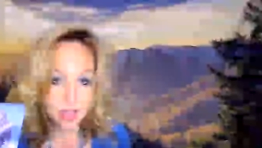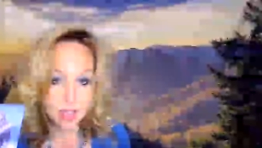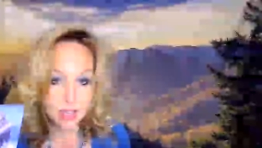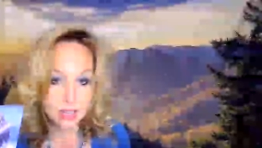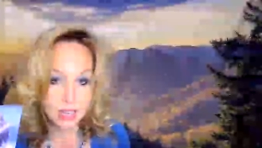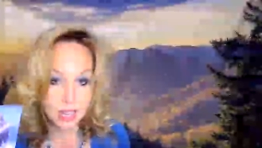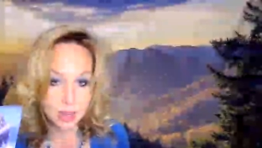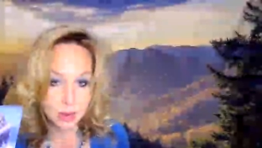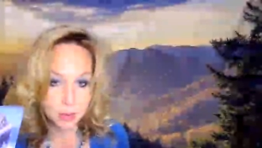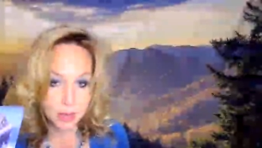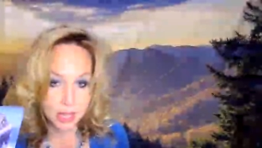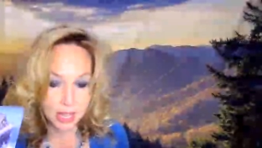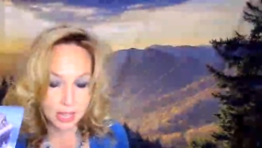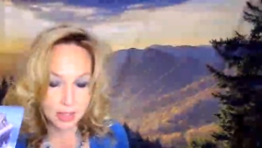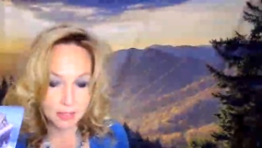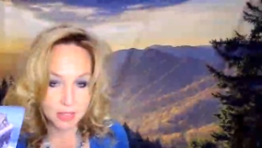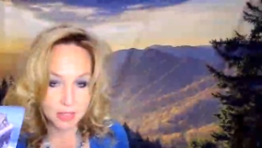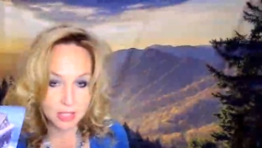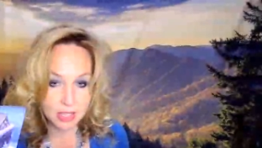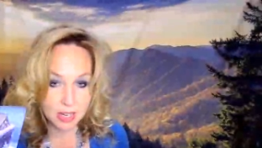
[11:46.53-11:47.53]
Now we
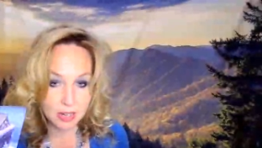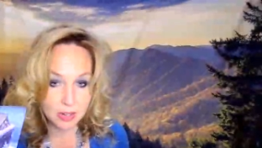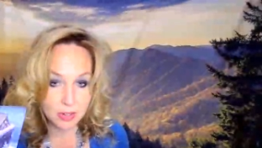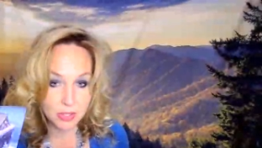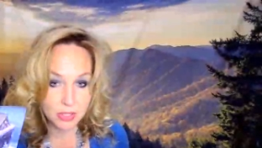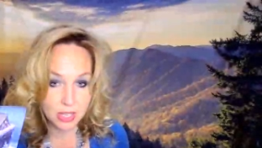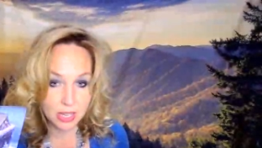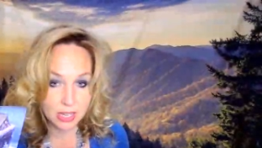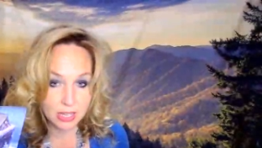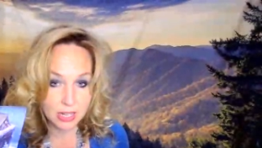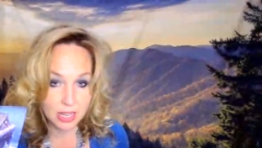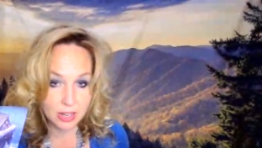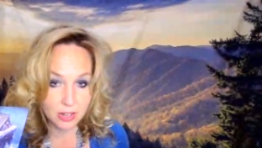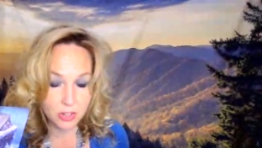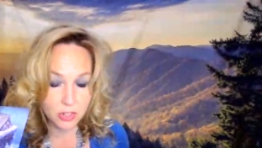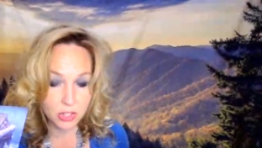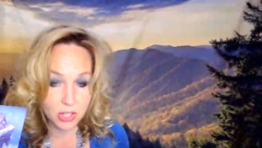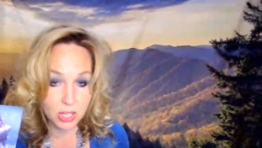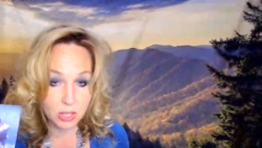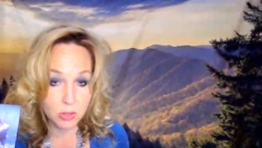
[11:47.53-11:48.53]
have this air sign
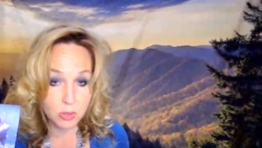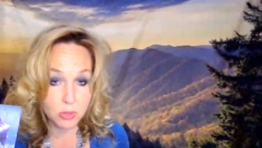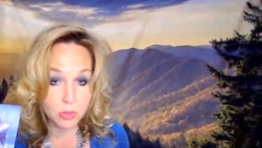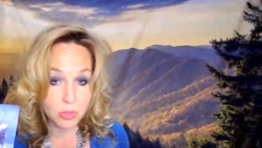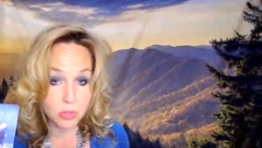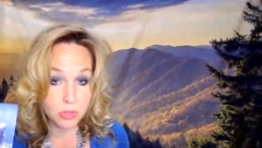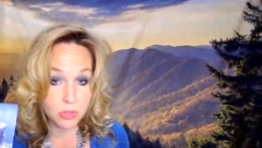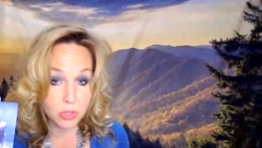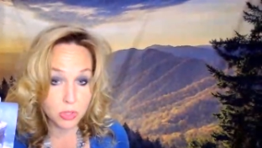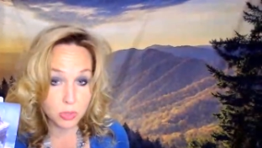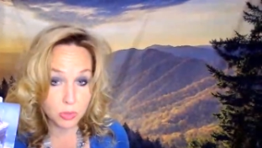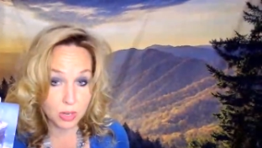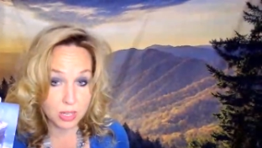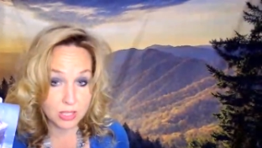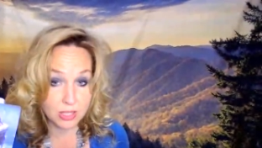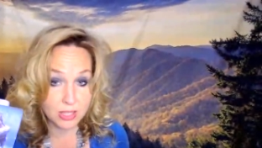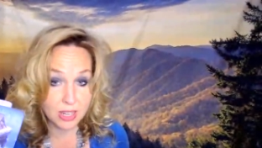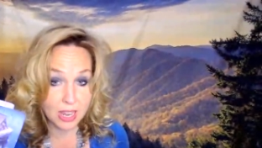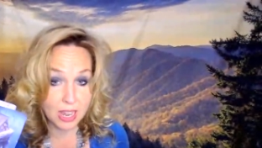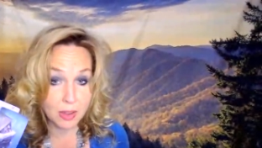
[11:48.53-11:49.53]
energy who's
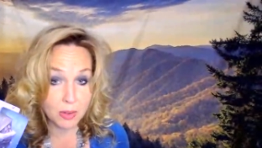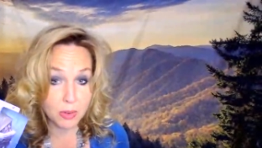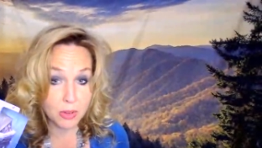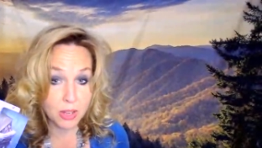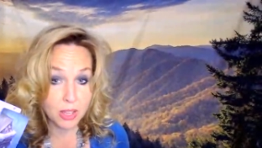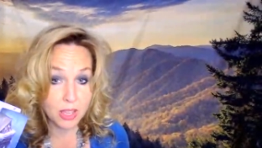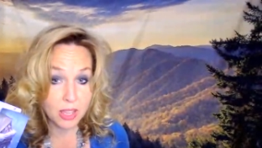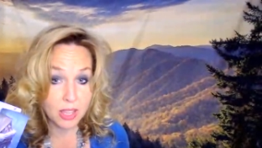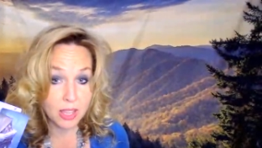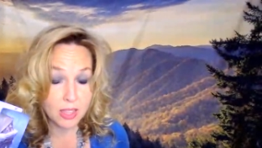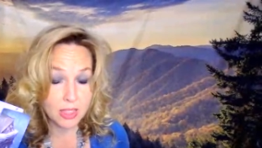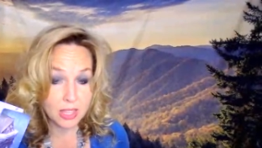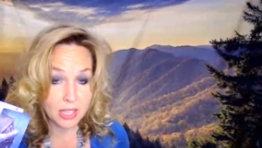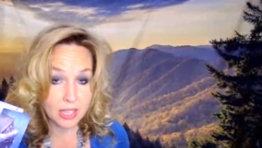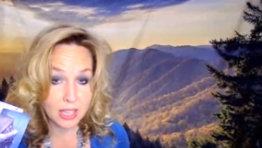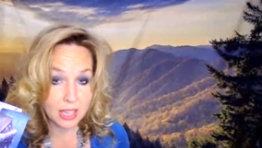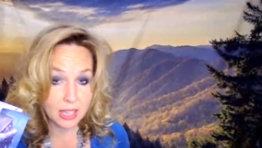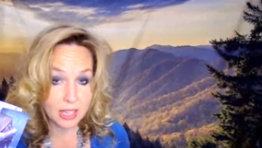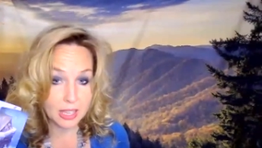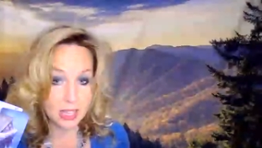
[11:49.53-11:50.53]
stressed out,
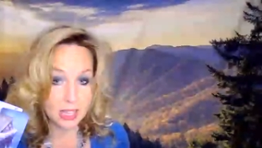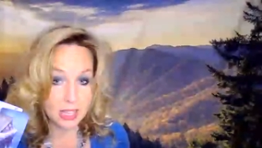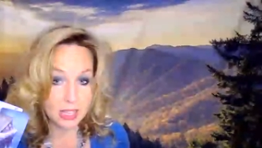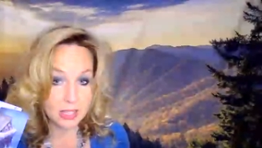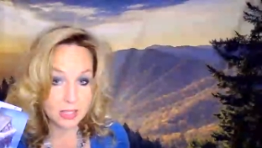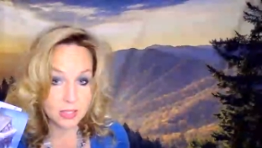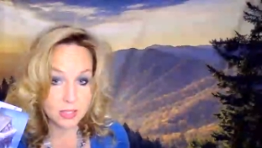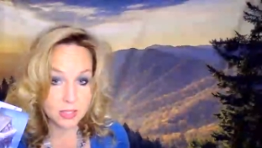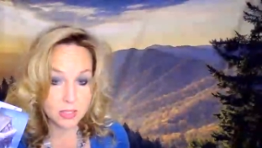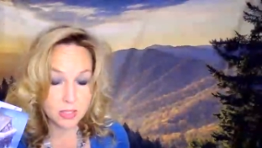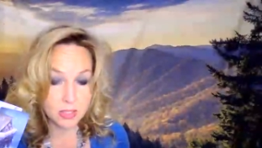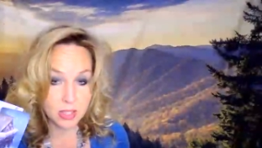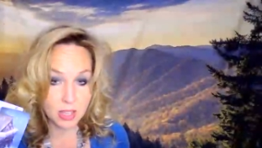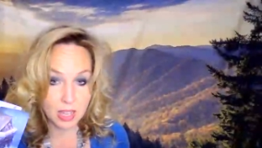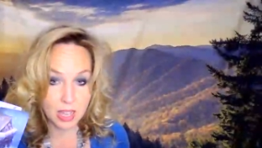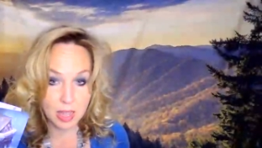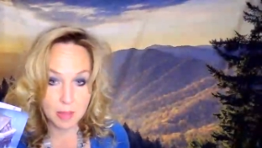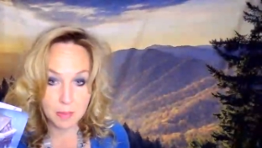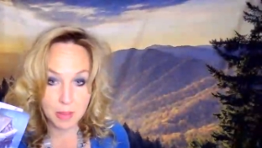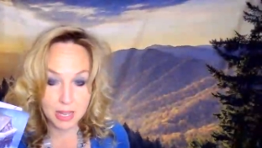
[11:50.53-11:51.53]
thinking, is
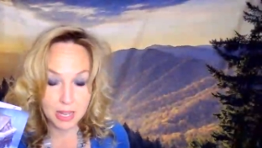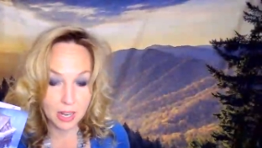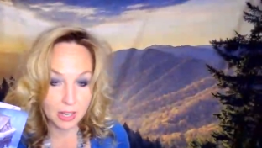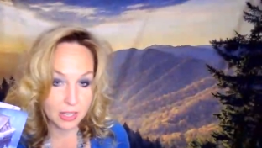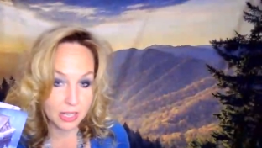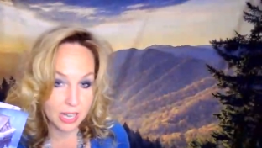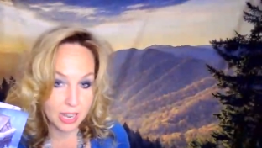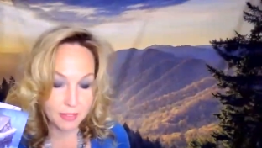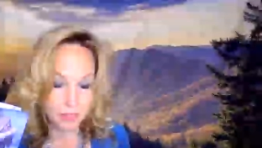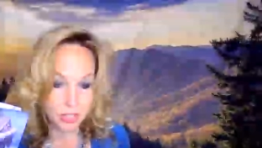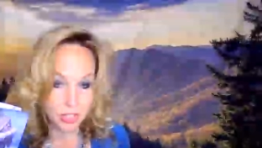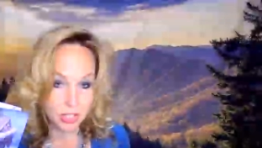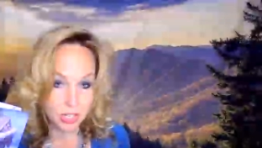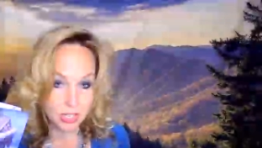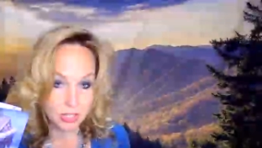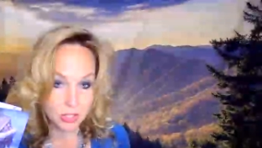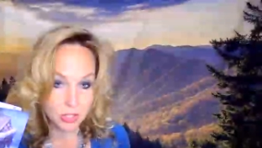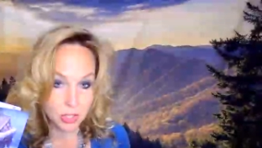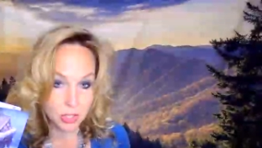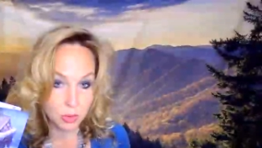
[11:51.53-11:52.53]
am I not going to have a
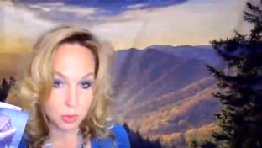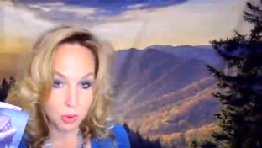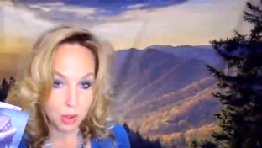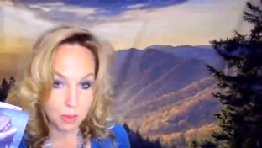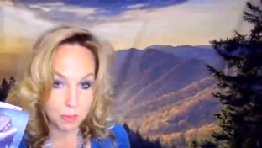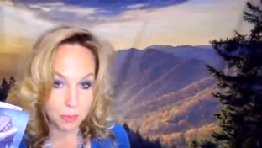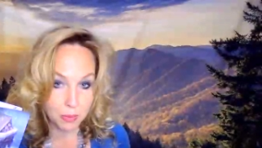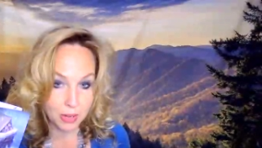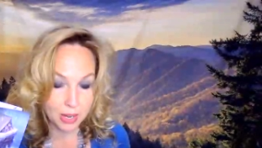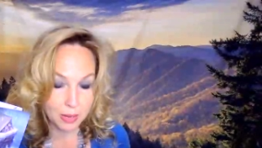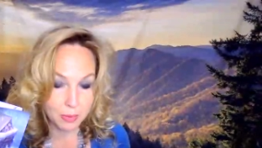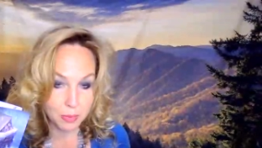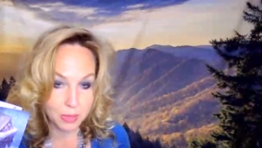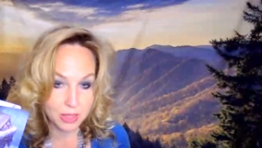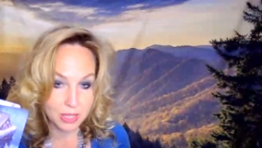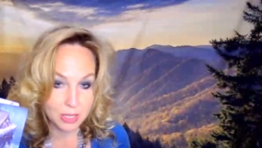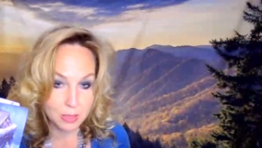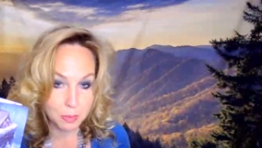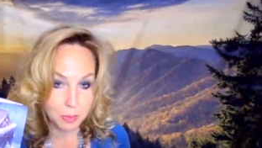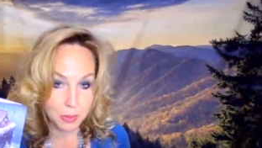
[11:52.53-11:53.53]
chance to cooperate with
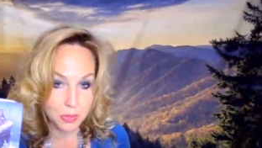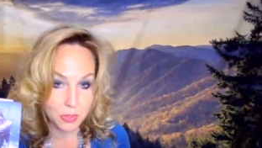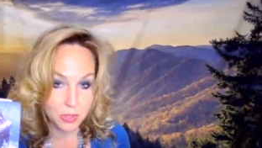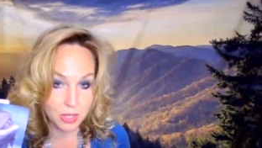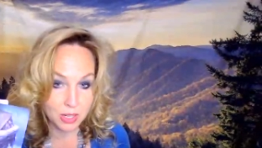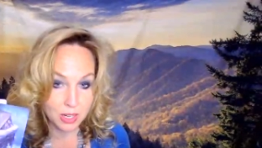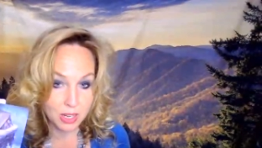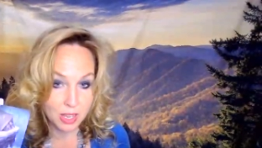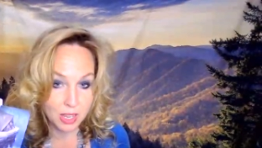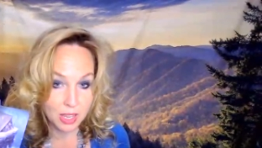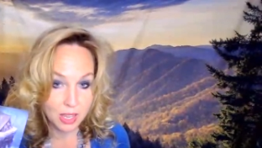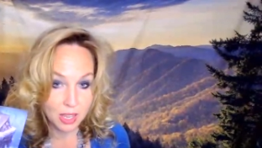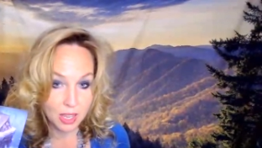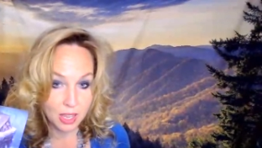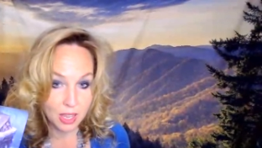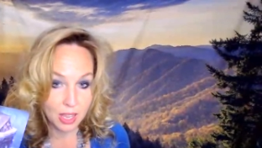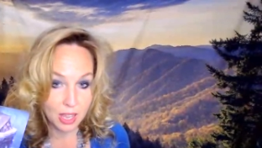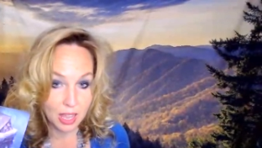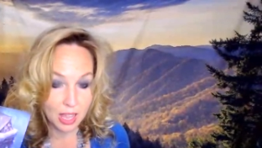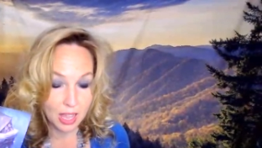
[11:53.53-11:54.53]
this person?
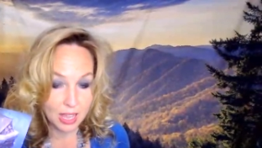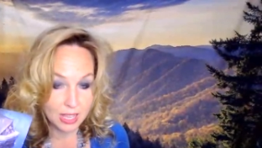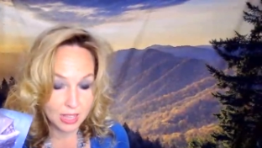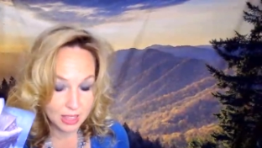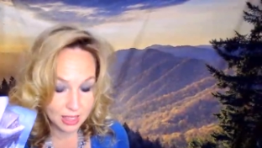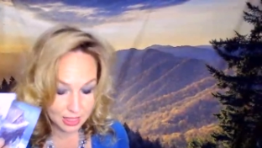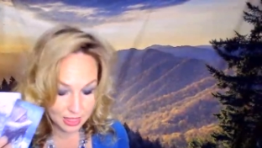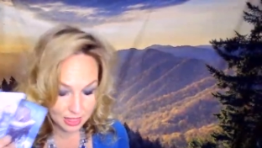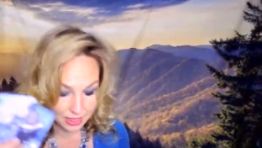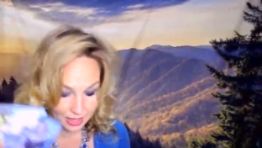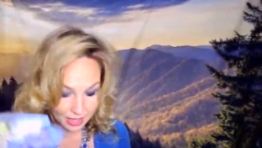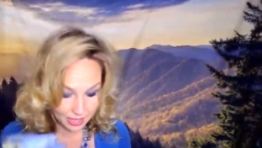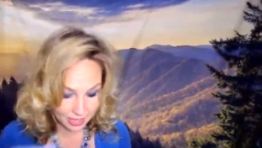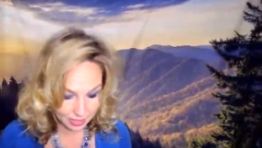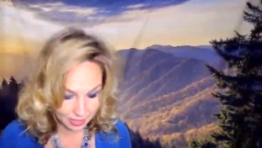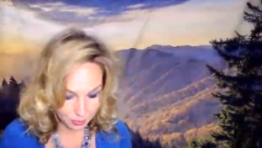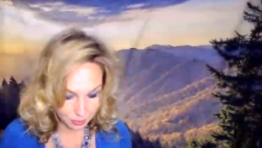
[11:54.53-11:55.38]
I think